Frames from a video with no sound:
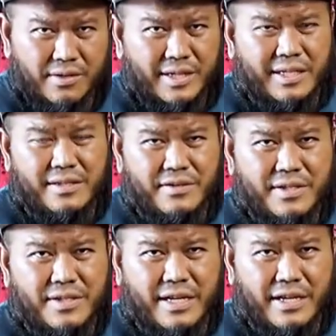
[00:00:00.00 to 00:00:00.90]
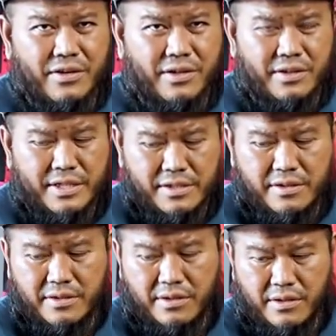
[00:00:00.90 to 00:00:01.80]
The reason I got
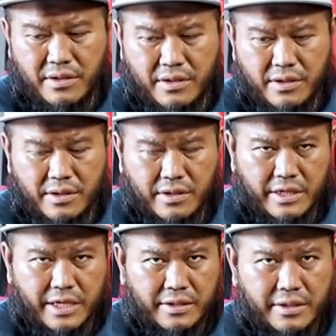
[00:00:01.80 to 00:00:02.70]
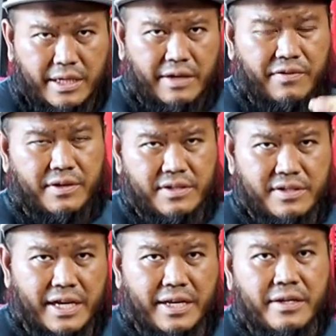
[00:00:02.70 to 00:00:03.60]
this at the heavier
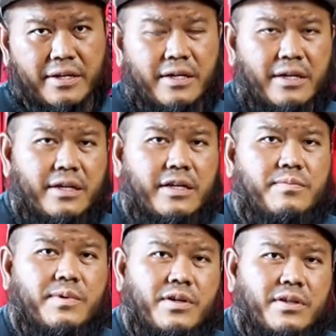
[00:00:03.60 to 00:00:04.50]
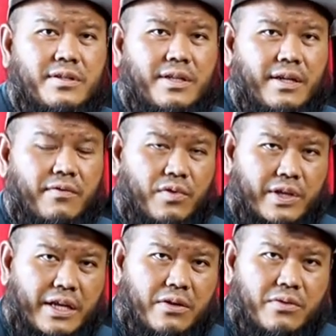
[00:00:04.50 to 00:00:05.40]
side is because the
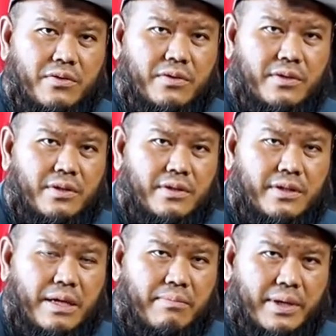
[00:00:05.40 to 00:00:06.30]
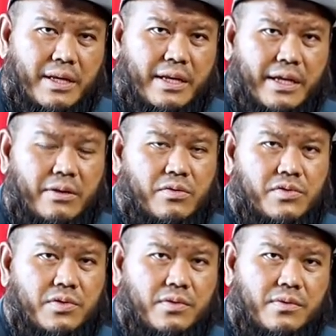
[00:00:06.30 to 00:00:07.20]
Vulcano dumbbell and
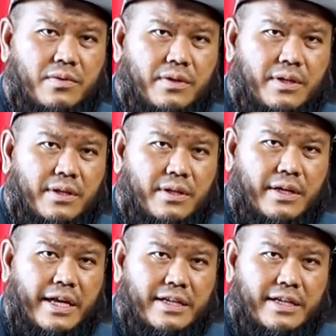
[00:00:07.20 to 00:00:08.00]
also the